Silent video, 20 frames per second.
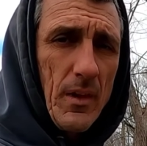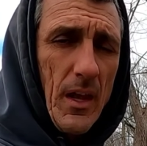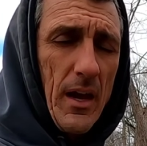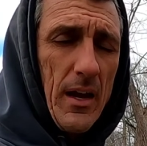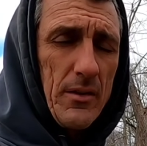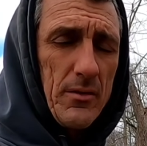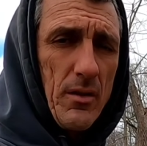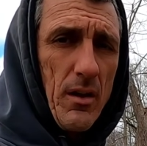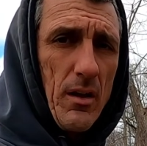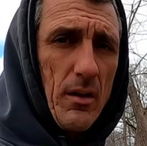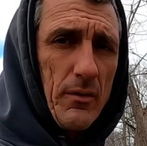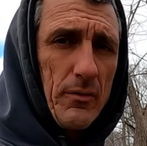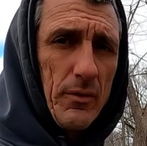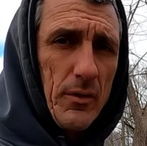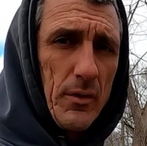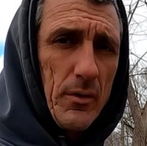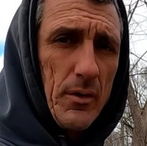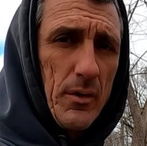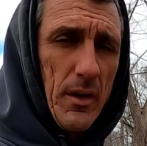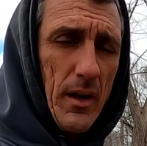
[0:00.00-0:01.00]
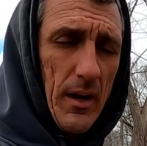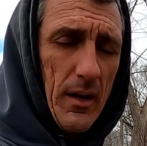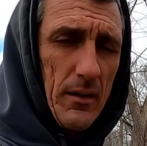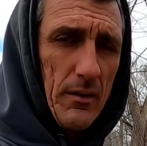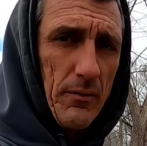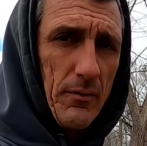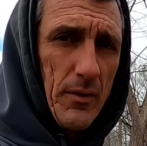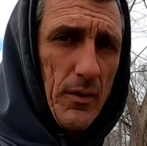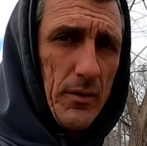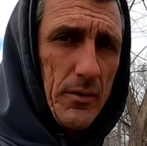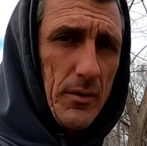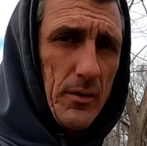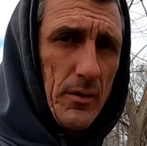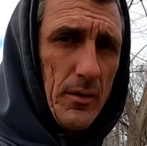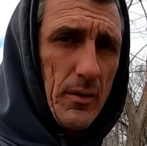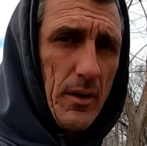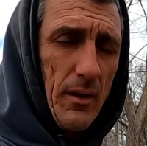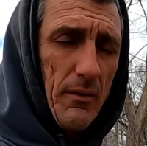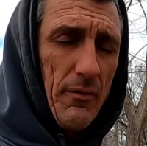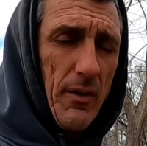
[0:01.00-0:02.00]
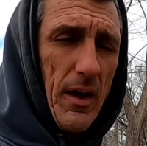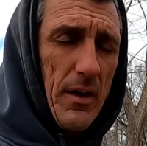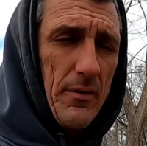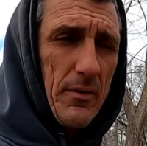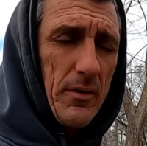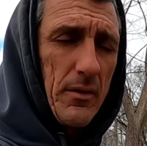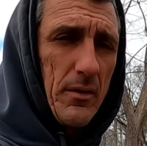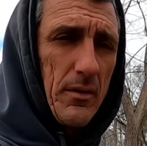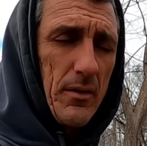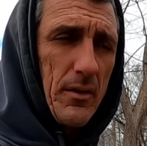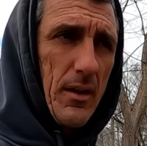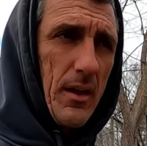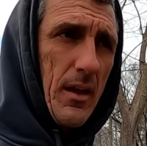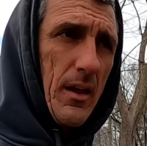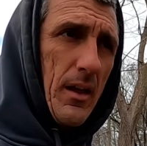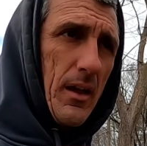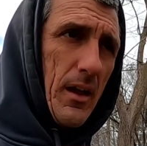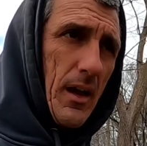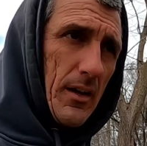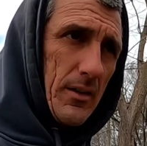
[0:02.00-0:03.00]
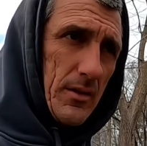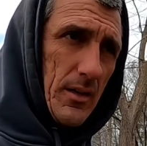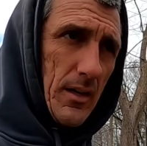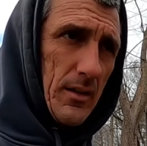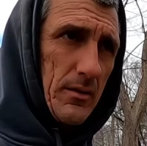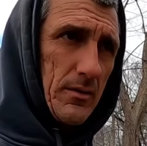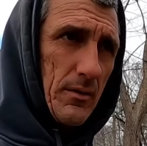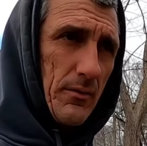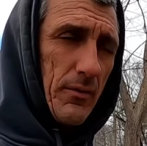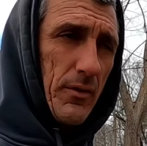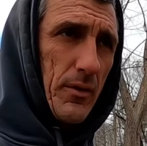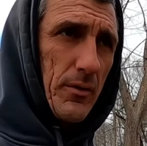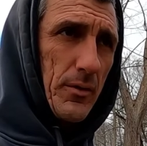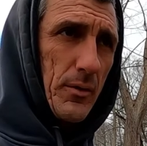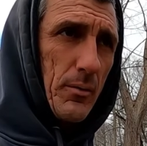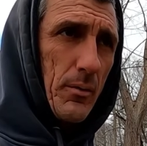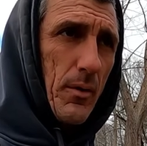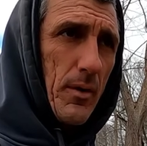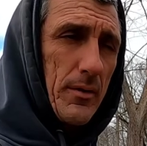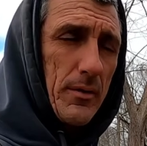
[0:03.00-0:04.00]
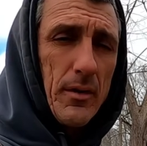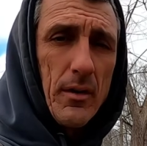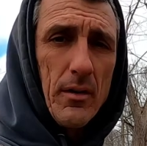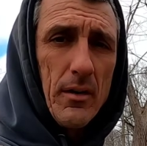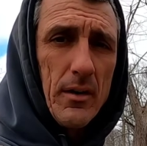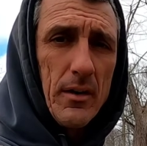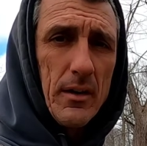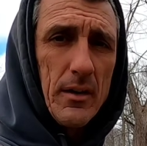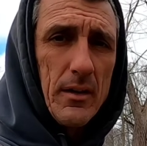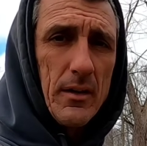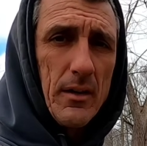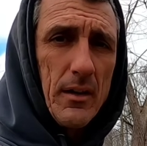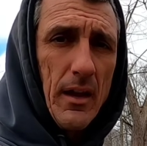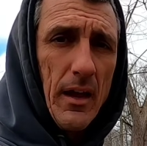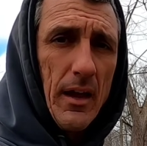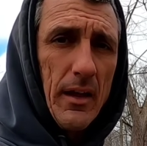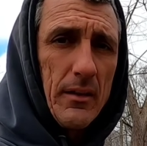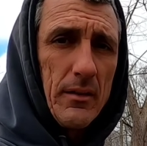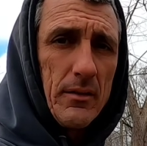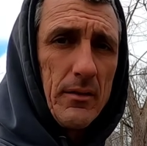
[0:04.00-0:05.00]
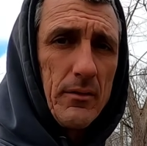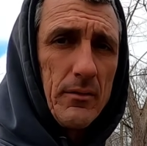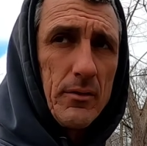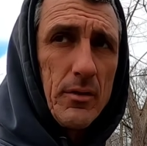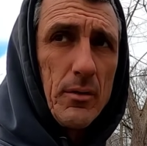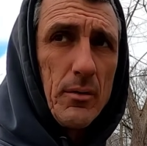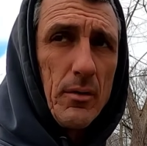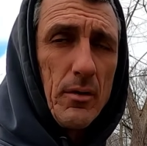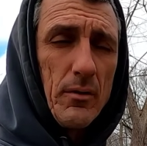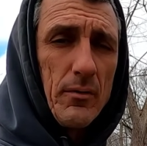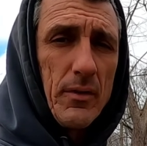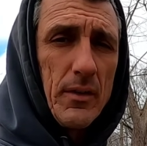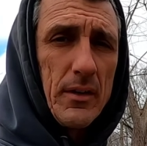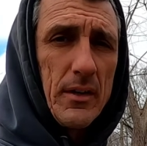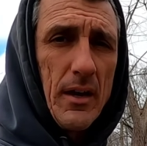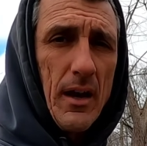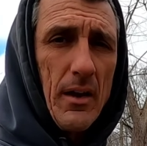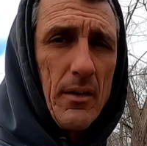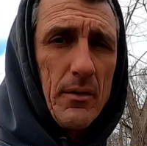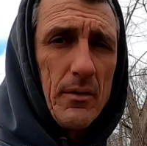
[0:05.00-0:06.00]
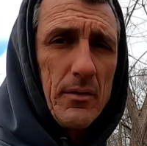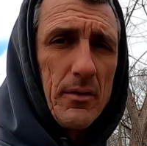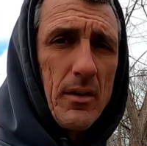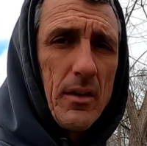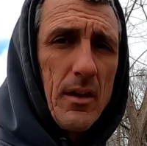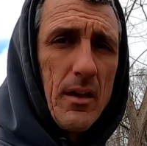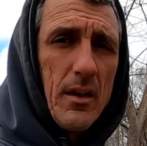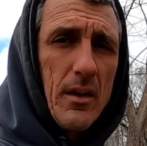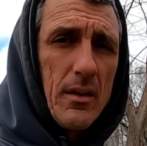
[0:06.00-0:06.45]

hydraulic fluid and the filter at 500. I changed the filter once already at 250 hours.